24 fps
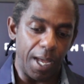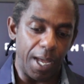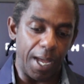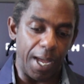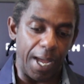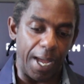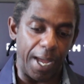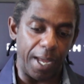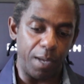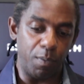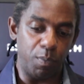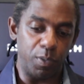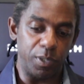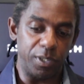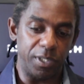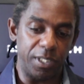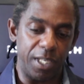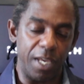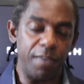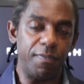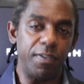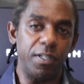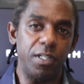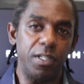I was
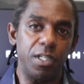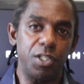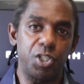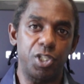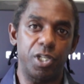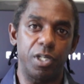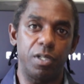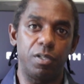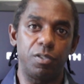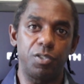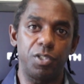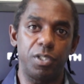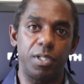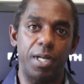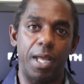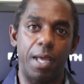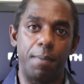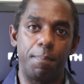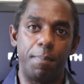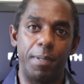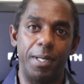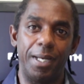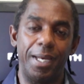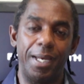giving the children
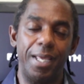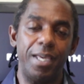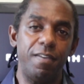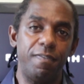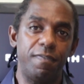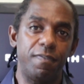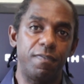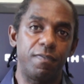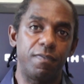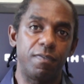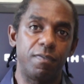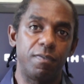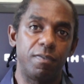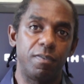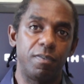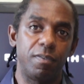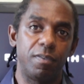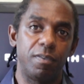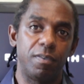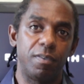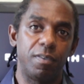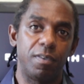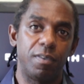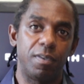a belief
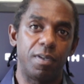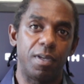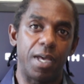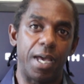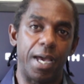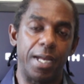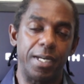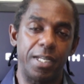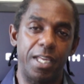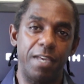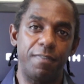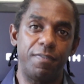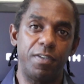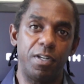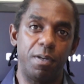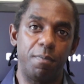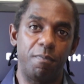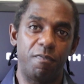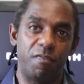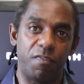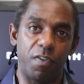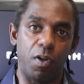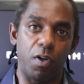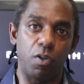and giving
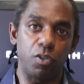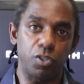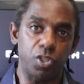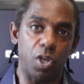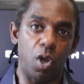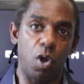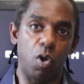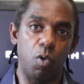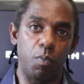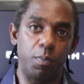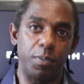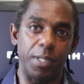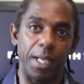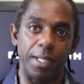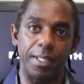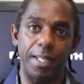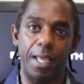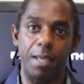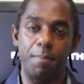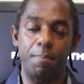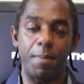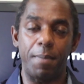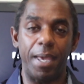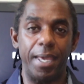them false hope that
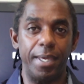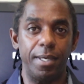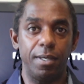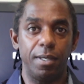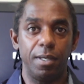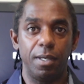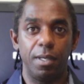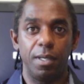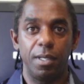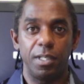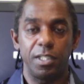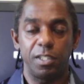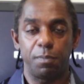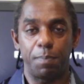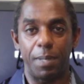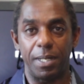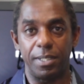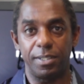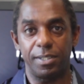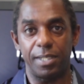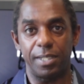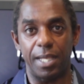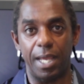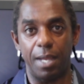they may
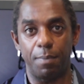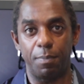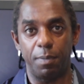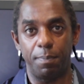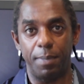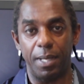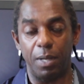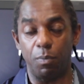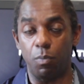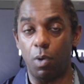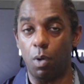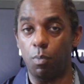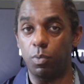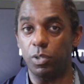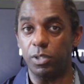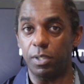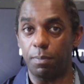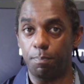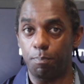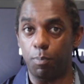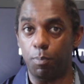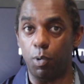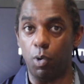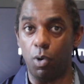spend time with me. And what was
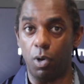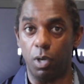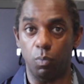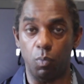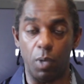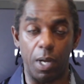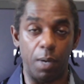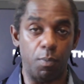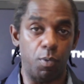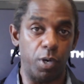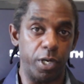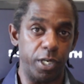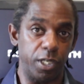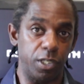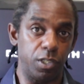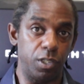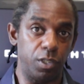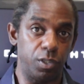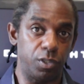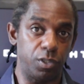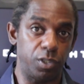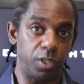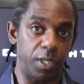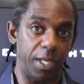important, what I wanted
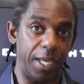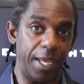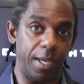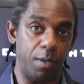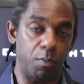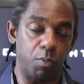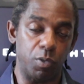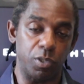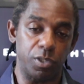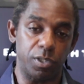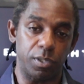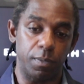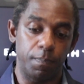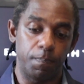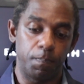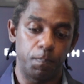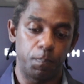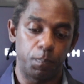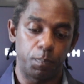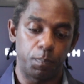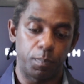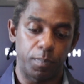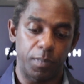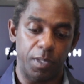you to hear, was
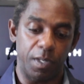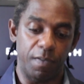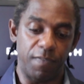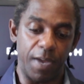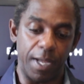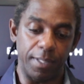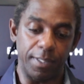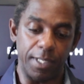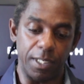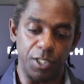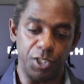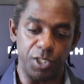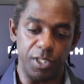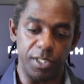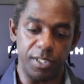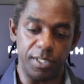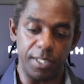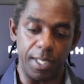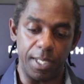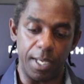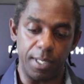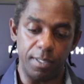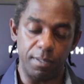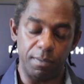the fact that she
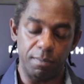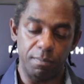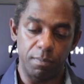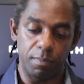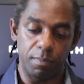said